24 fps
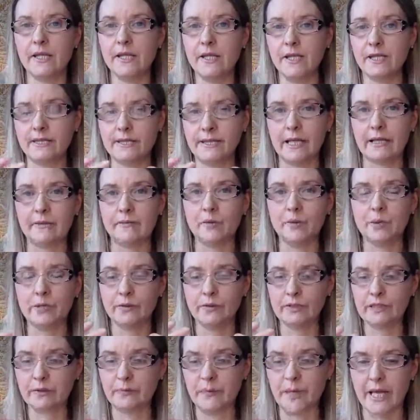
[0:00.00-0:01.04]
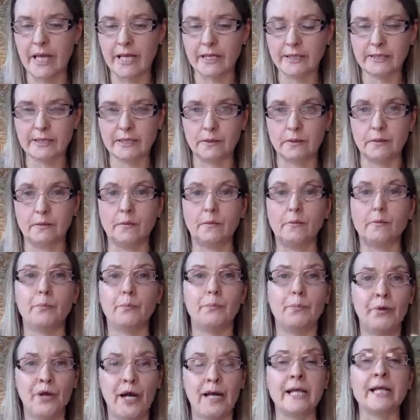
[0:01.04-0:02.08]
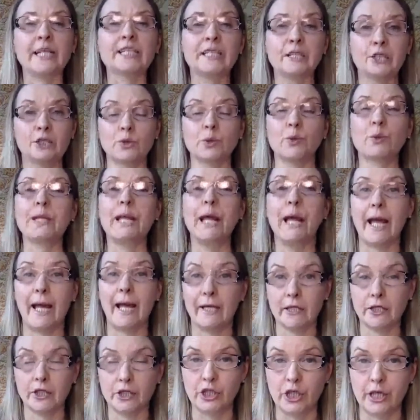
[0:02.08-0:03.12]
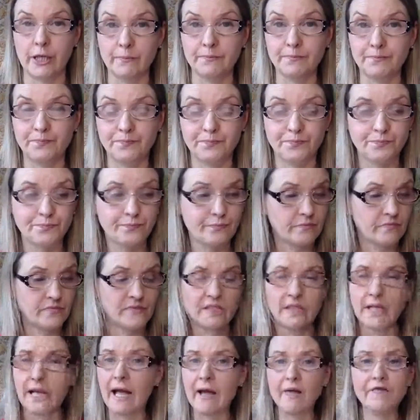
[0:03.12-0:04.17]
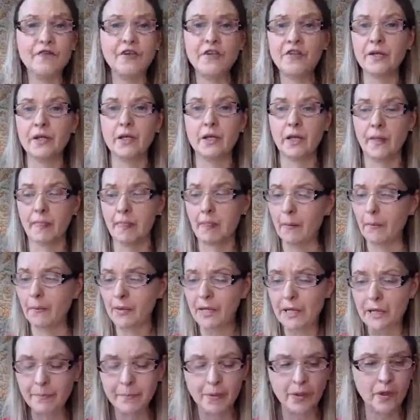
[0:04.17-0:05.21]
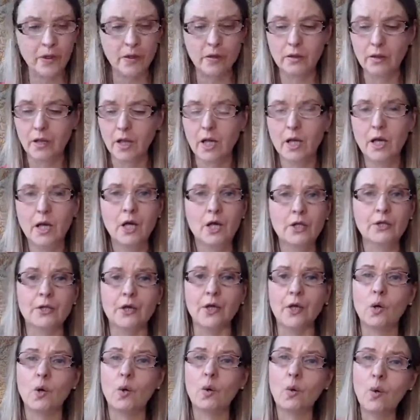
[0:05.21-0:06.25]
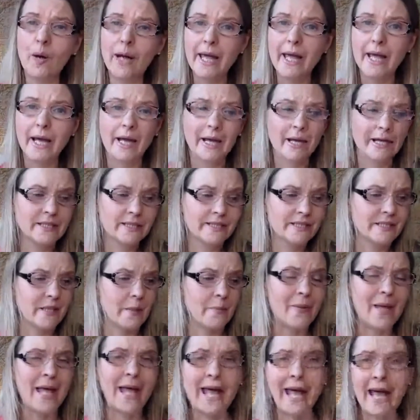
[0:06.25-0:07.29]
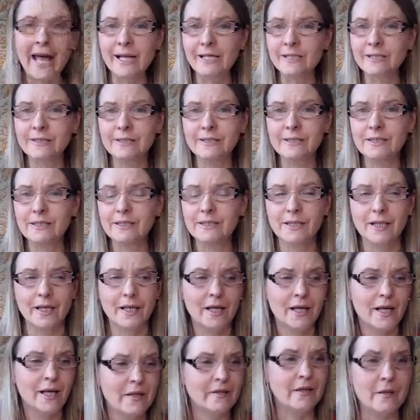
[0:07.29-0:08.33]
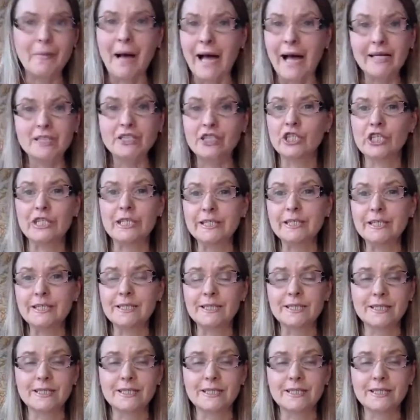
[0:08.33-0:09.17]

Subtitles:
the ceremonial space brings its own energy. Everything, the people, the quaichs, the pens, the matches,